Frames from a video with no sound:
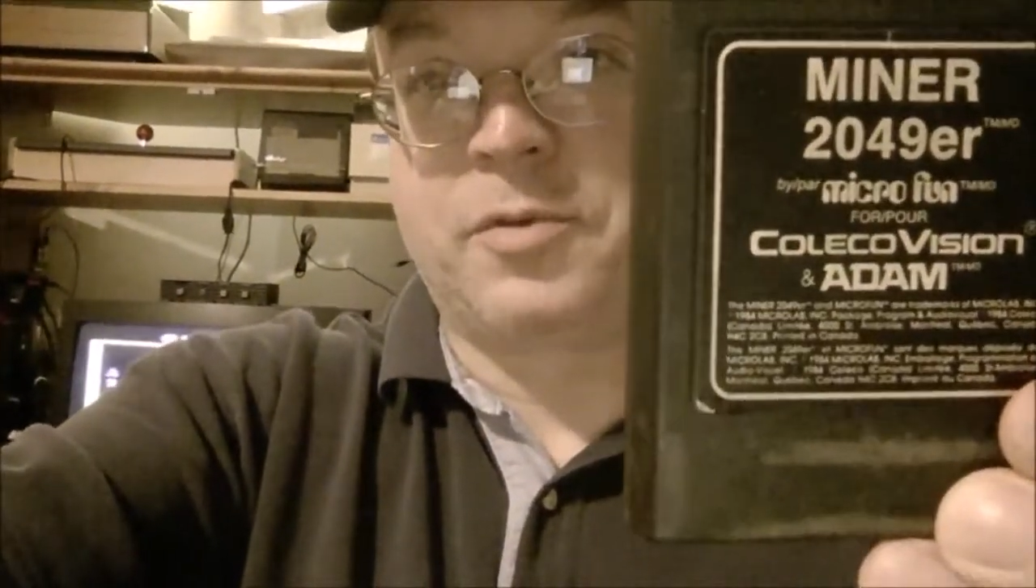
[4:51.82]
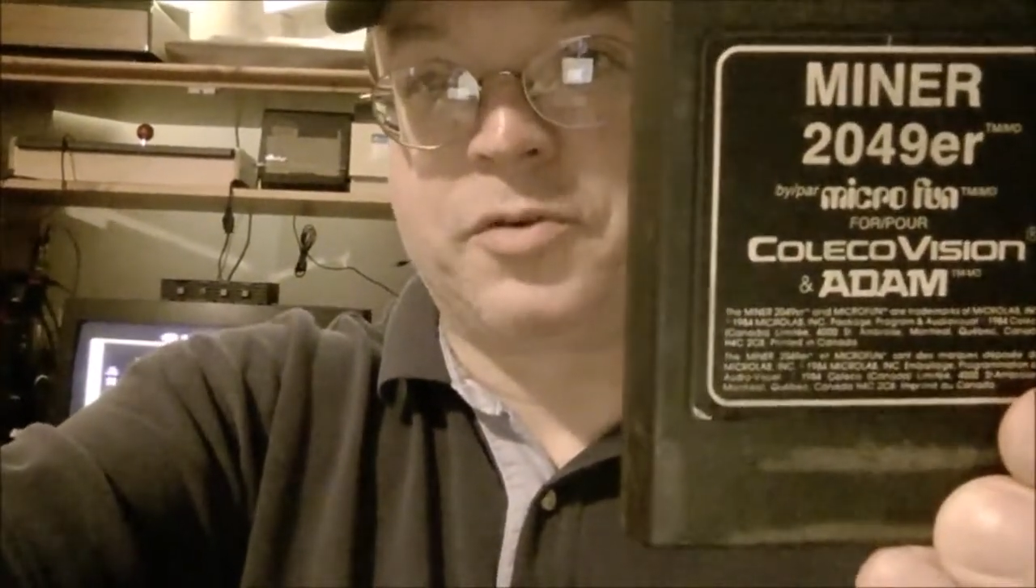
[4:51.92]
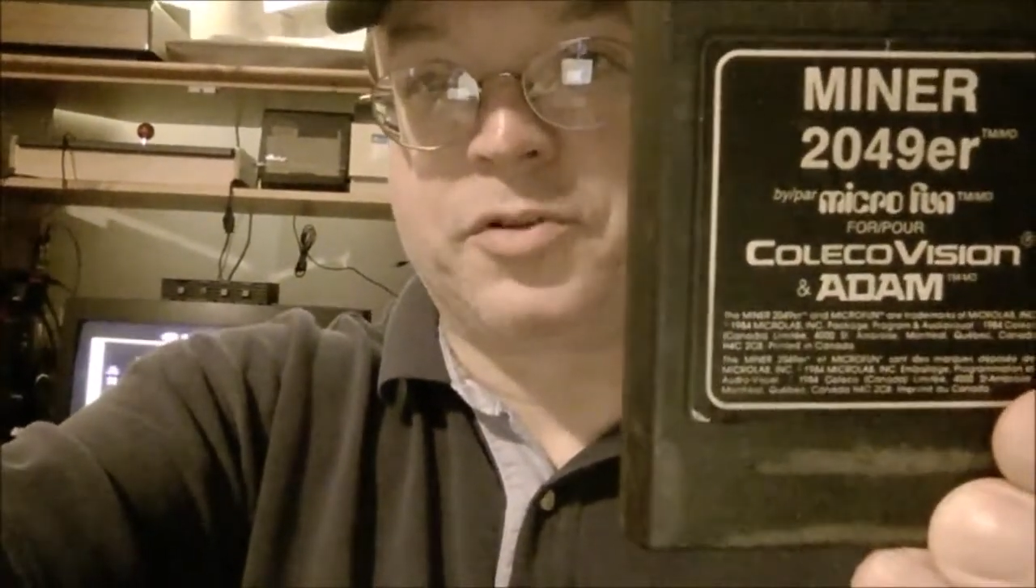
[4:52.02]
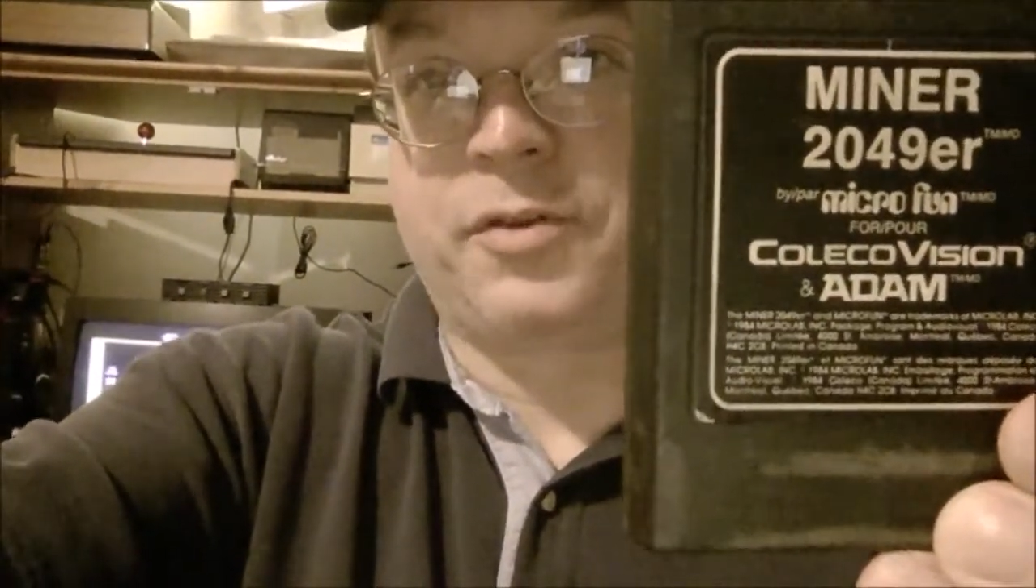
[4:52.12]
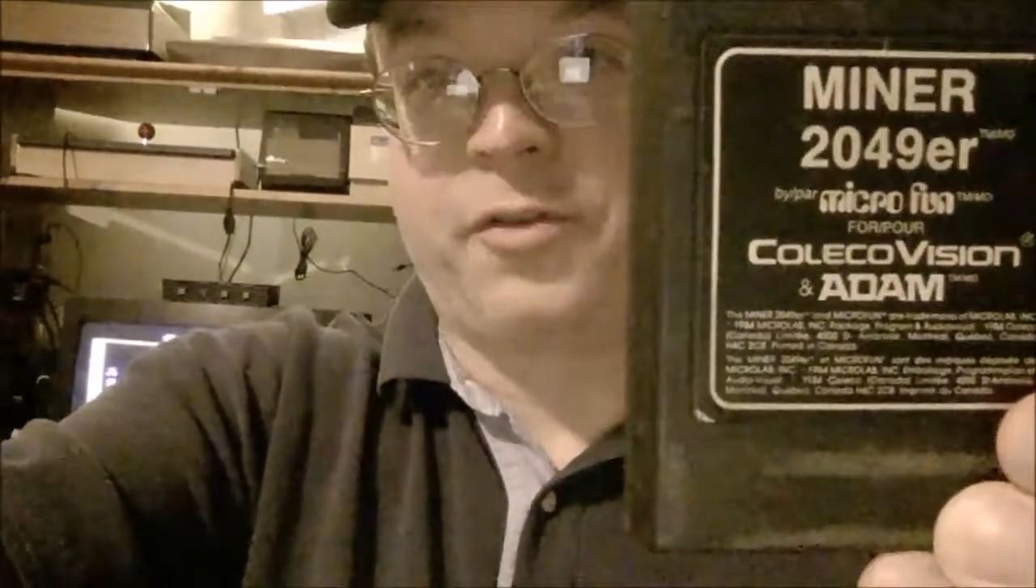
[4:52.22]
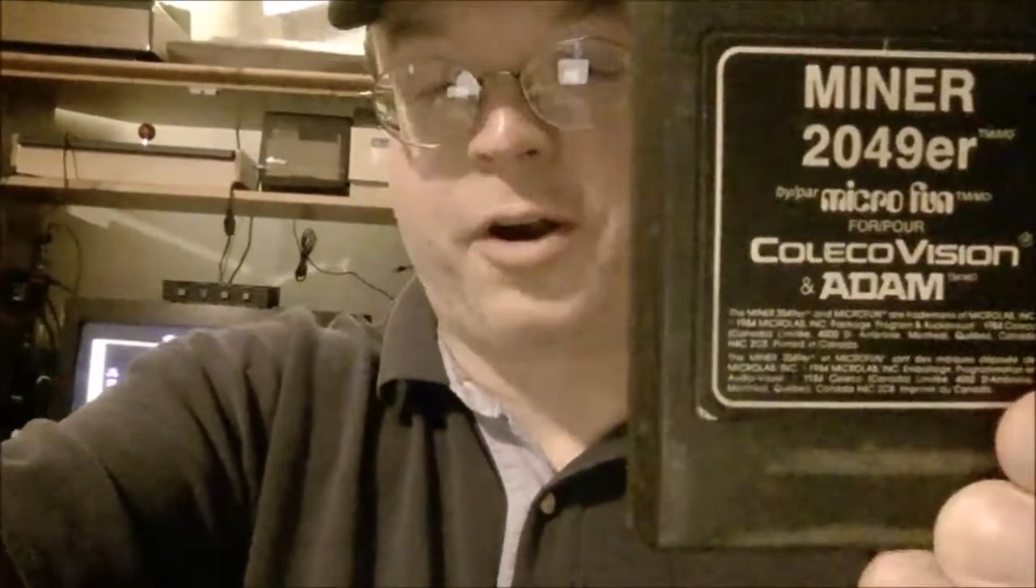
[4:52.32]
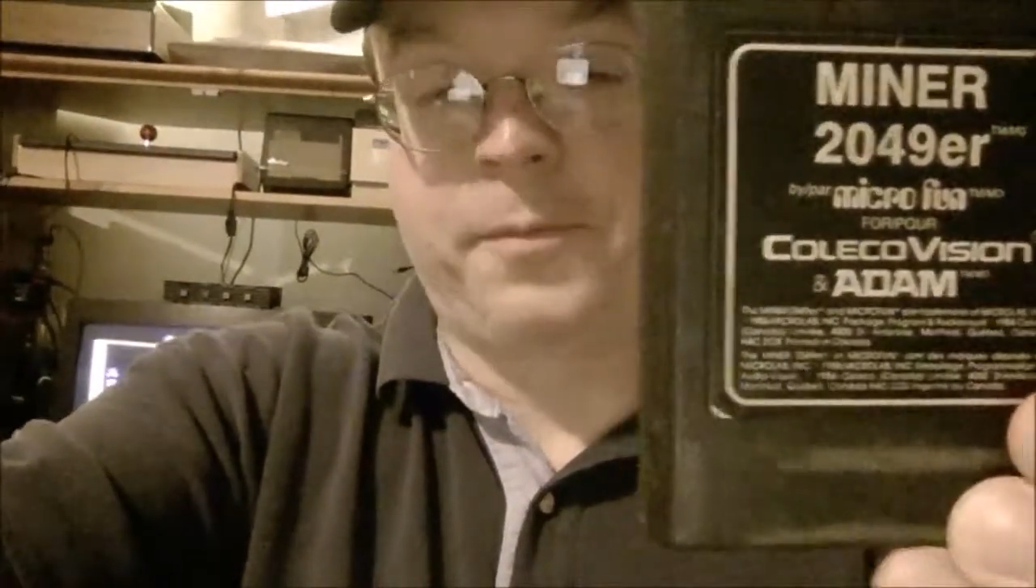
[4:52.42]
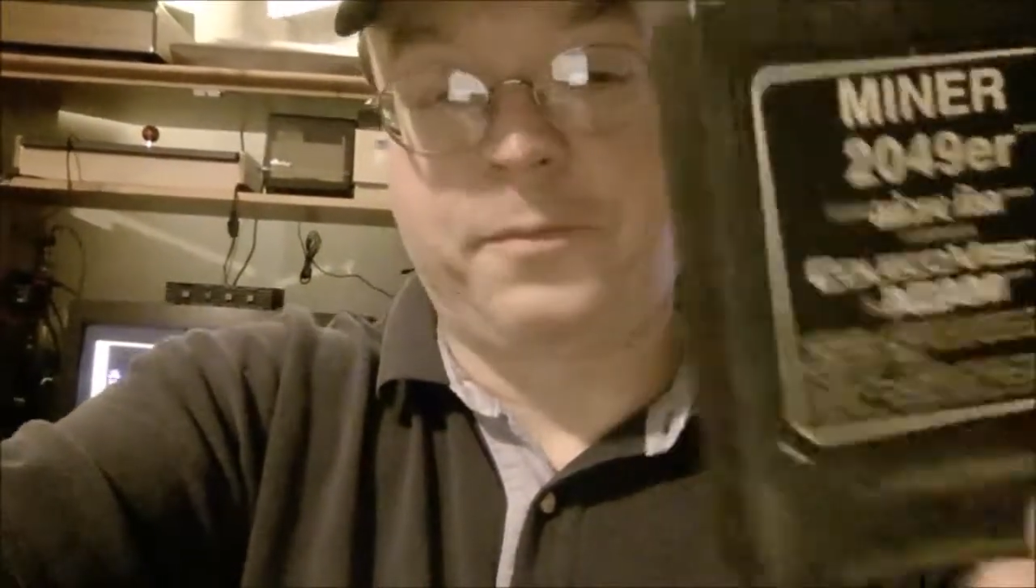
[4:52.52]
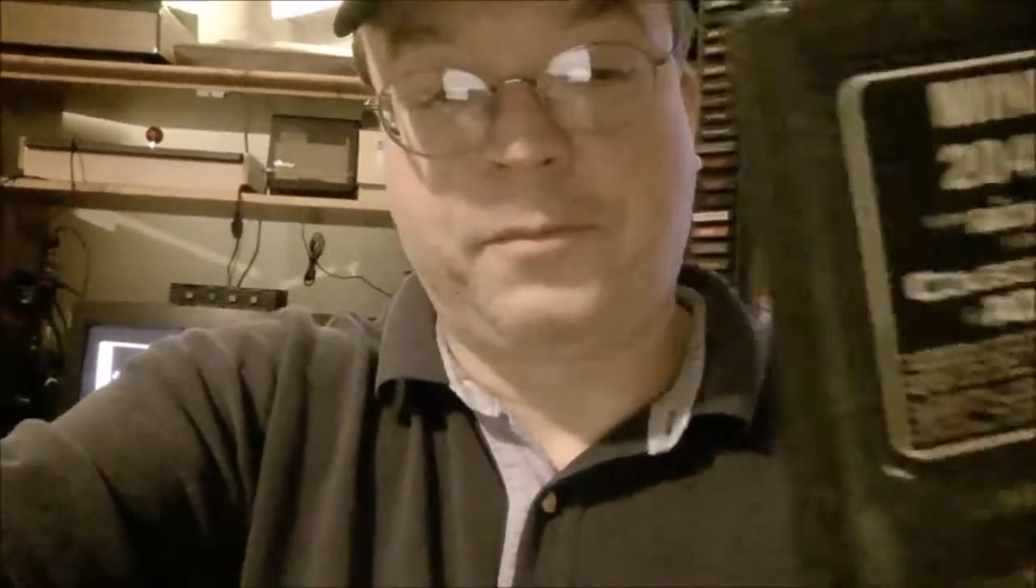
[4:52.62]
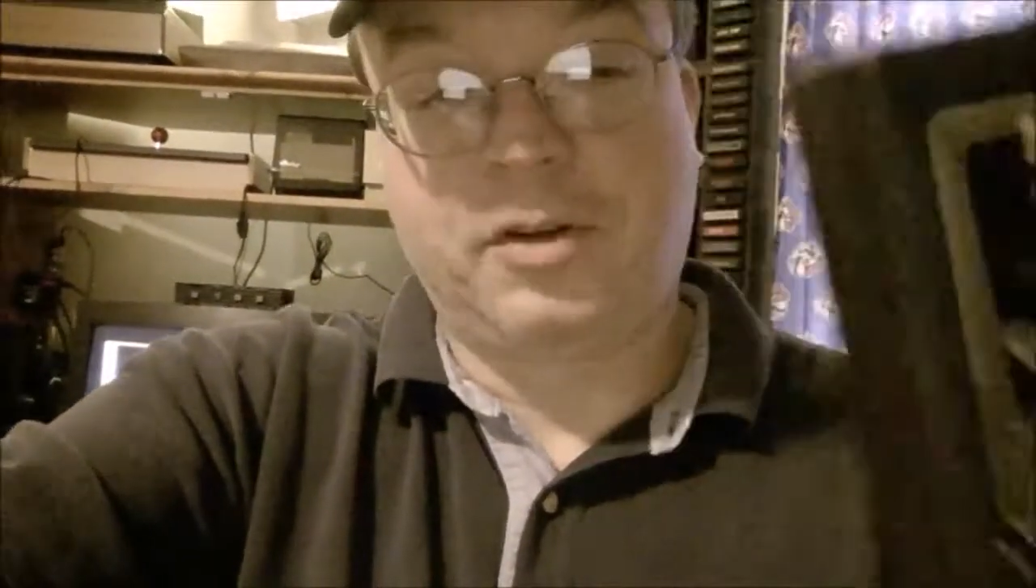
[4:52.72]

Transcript: the most so far.